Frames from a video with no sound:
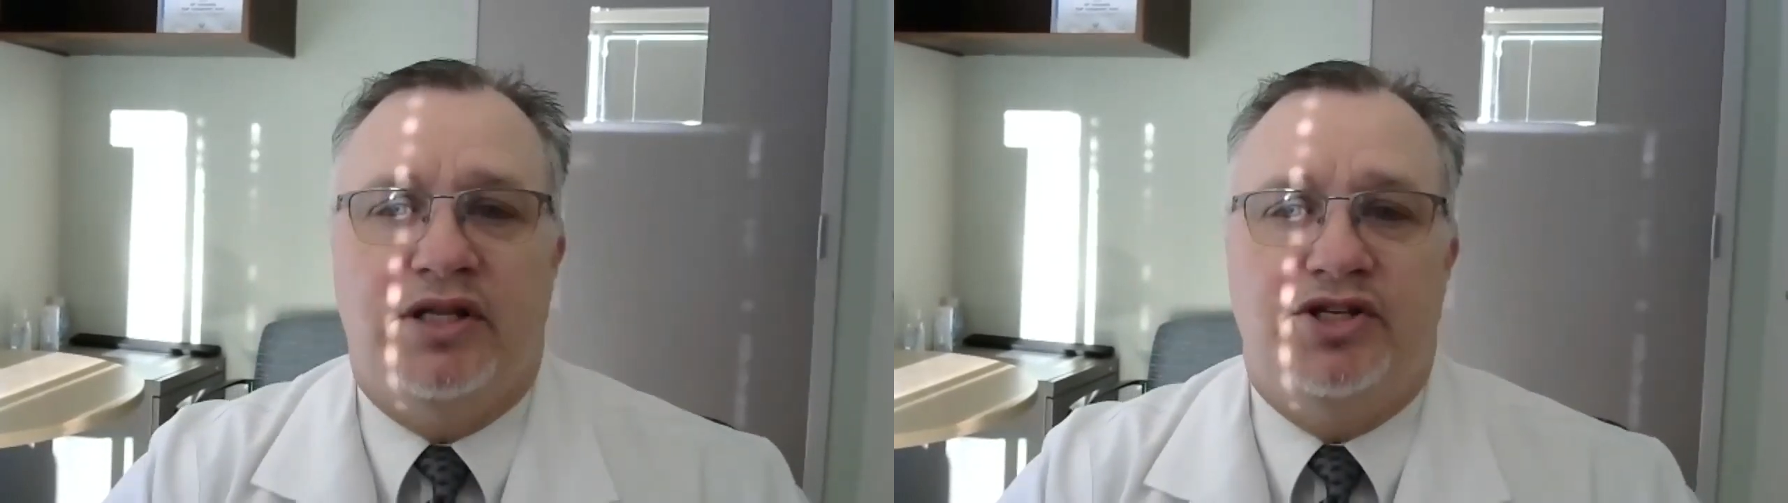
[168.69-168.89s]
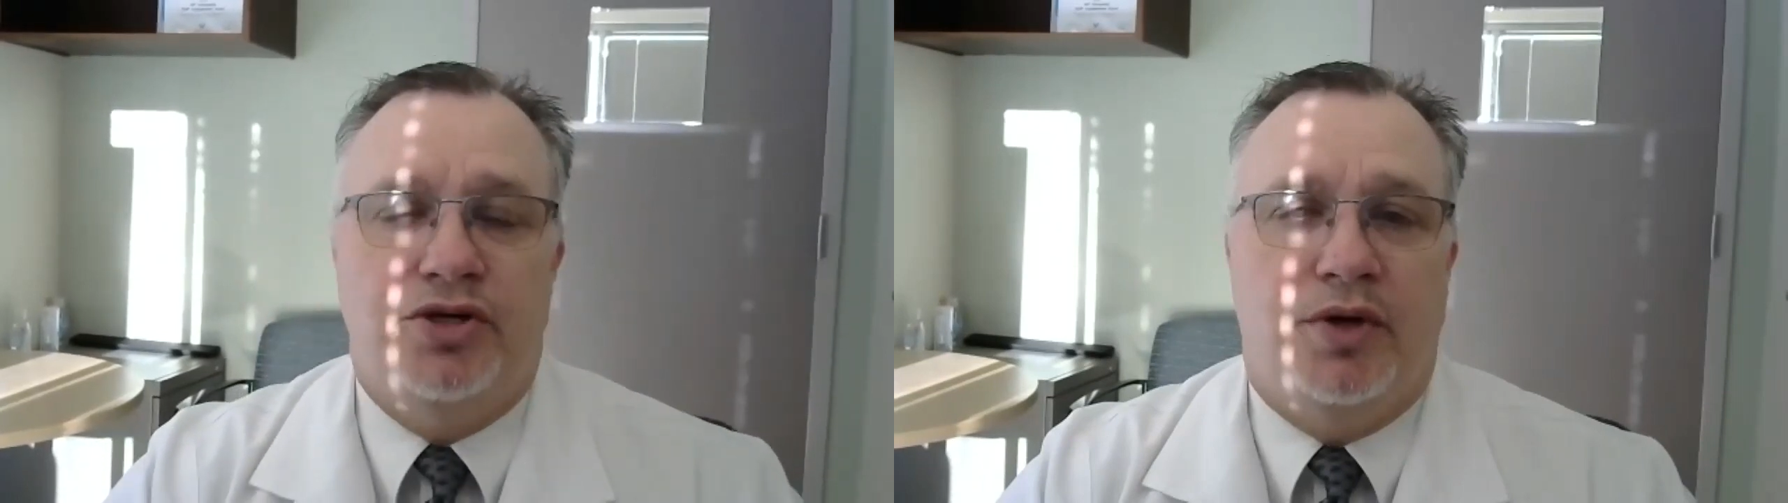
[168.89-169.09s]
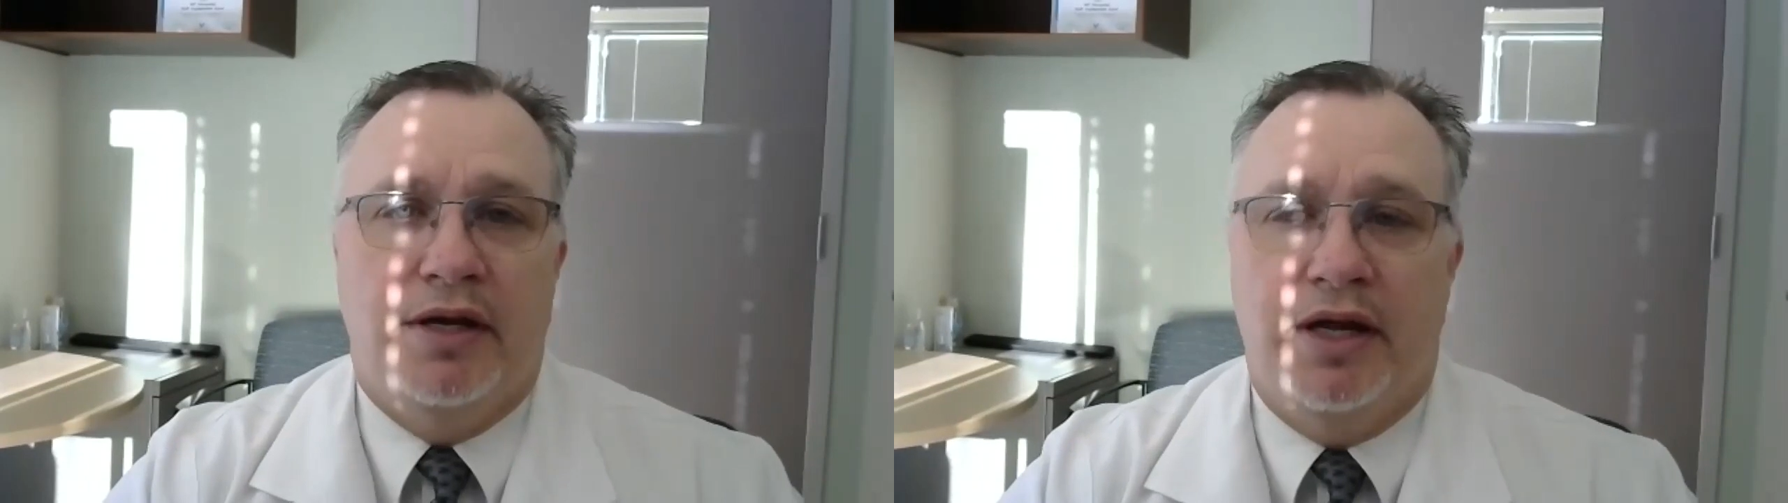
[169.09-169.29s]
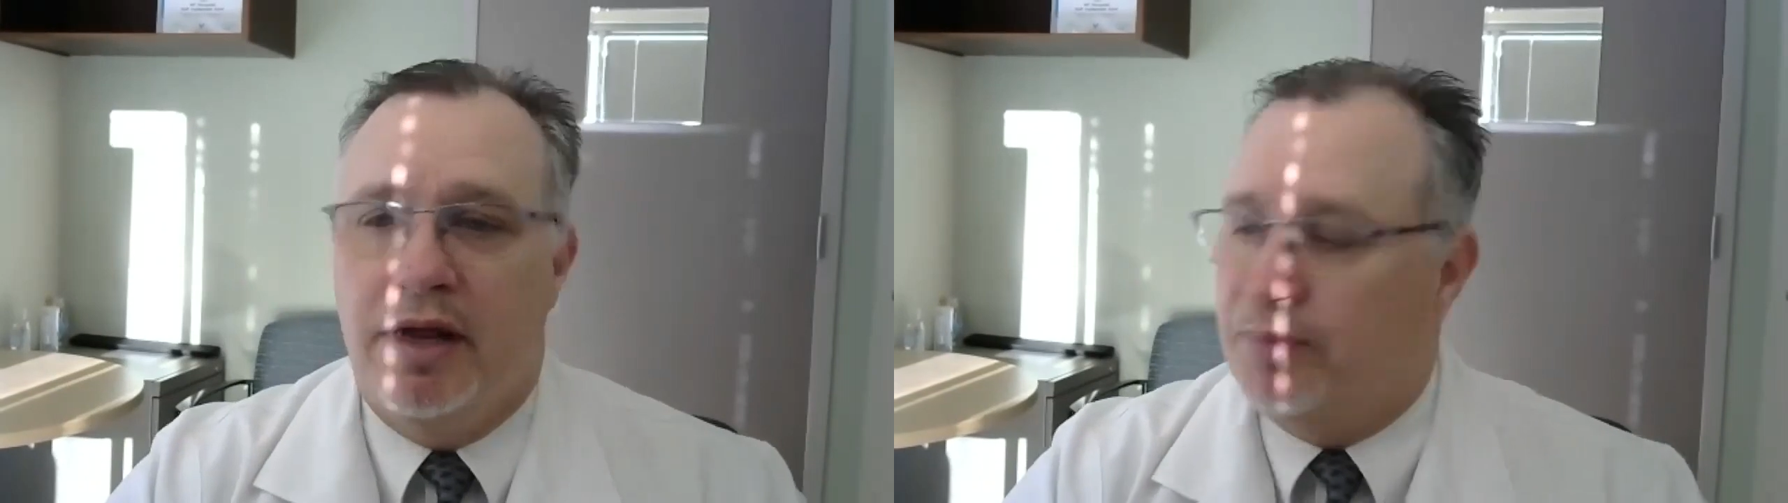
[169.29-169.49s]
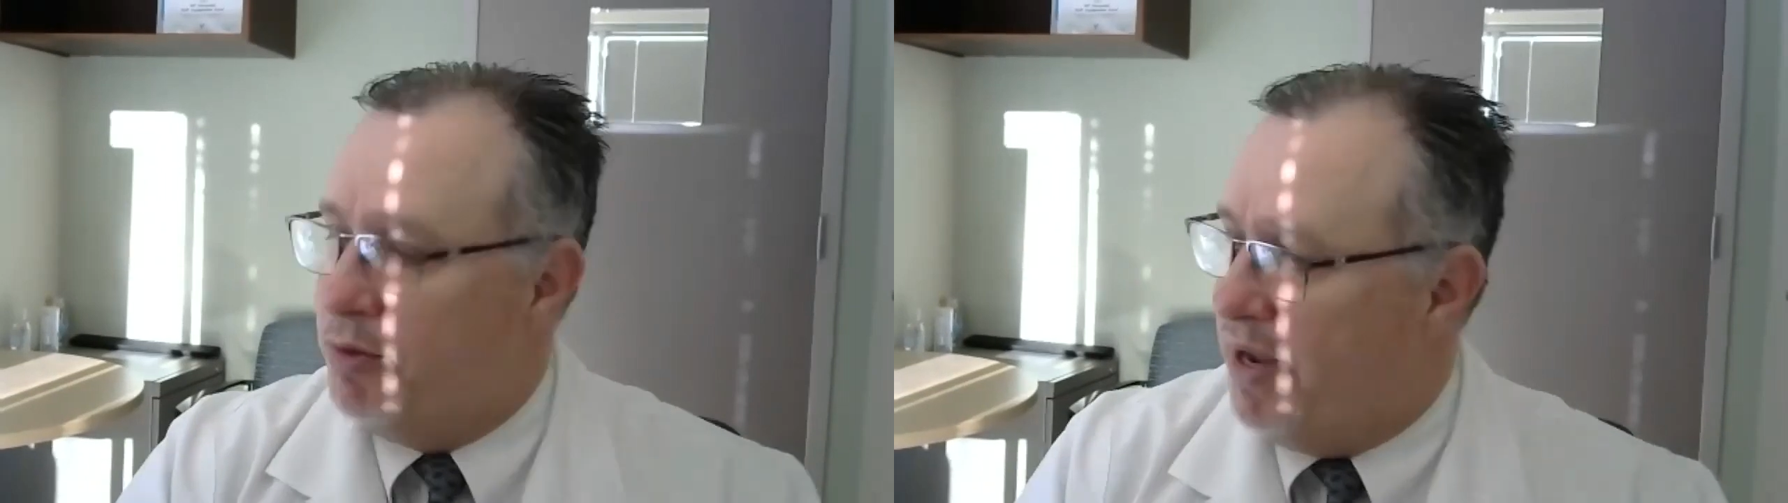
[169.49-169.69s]
that you can
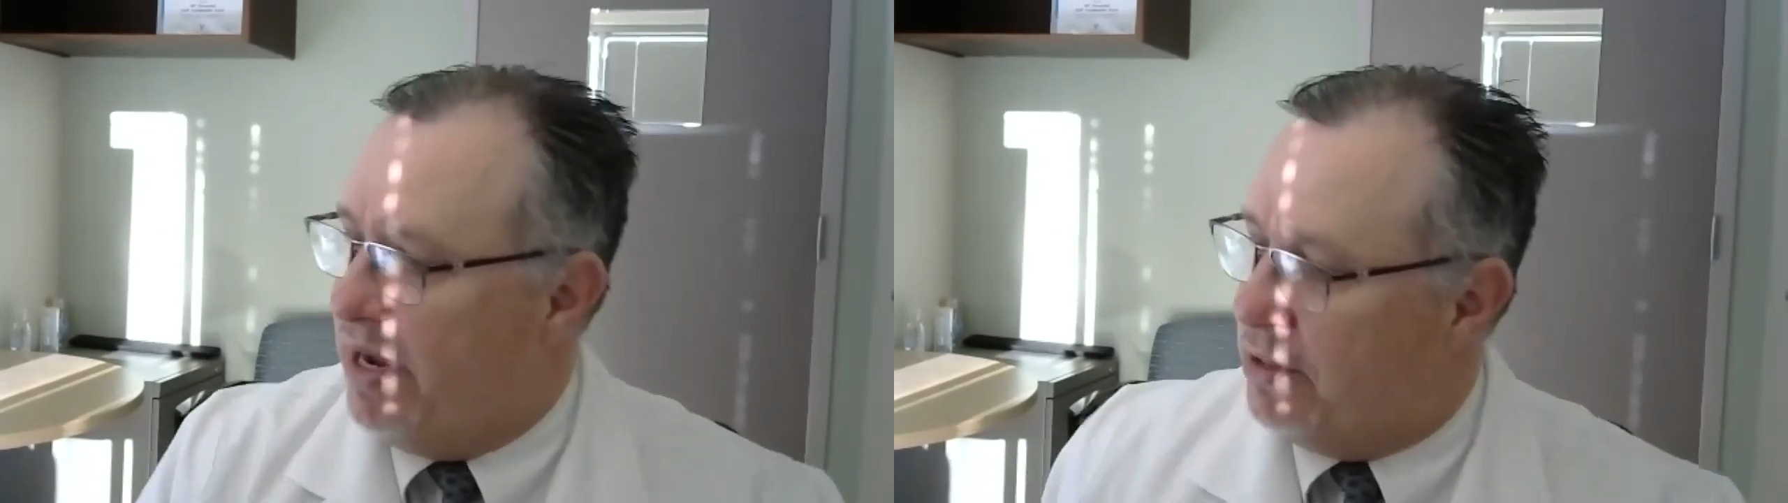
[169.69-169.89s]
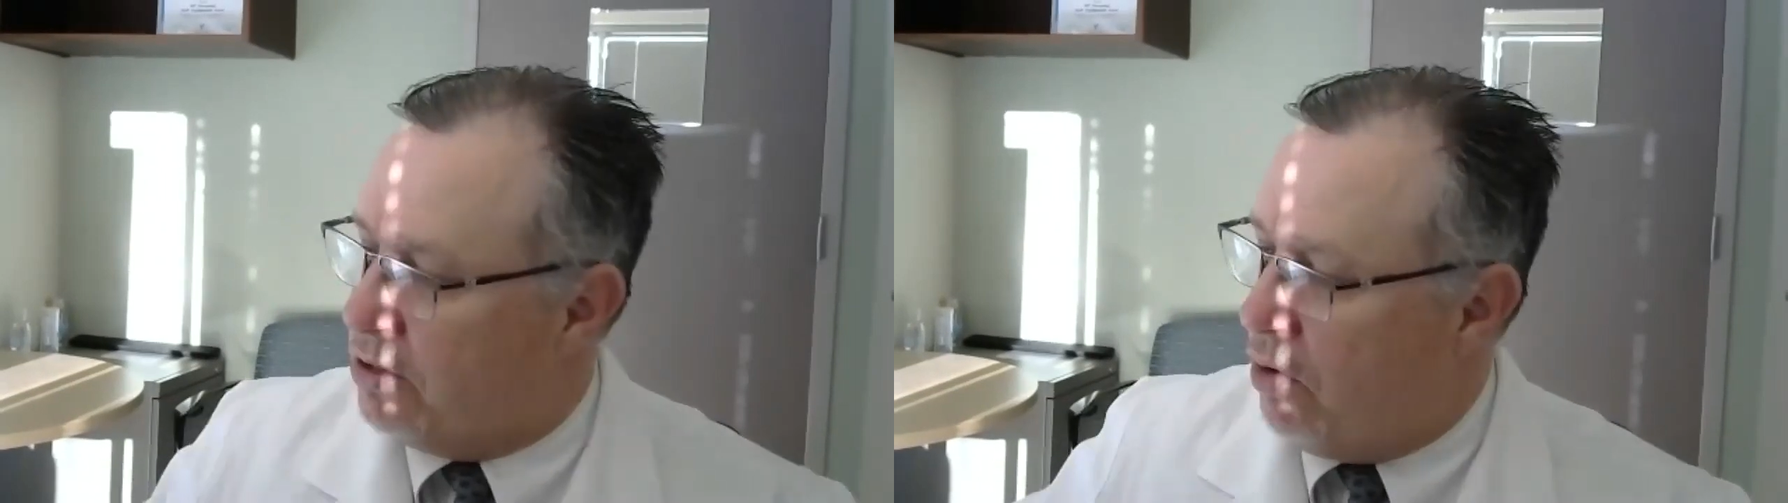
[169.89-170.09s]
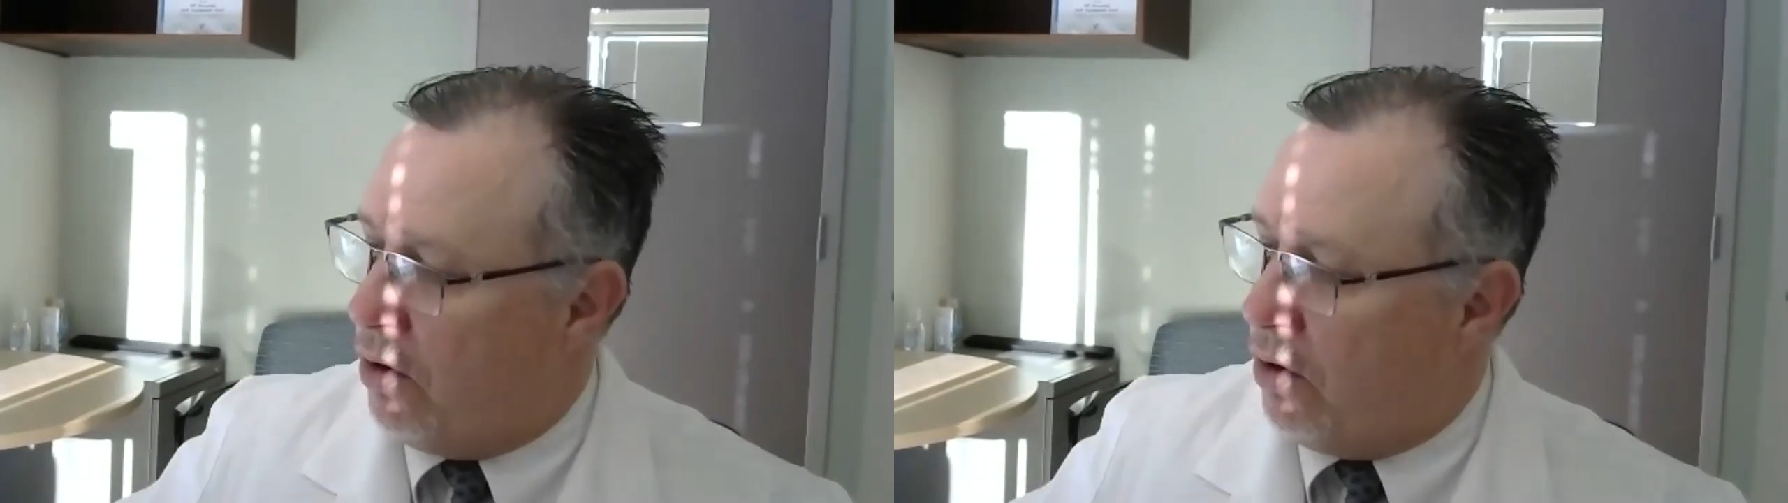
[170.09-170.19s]
implement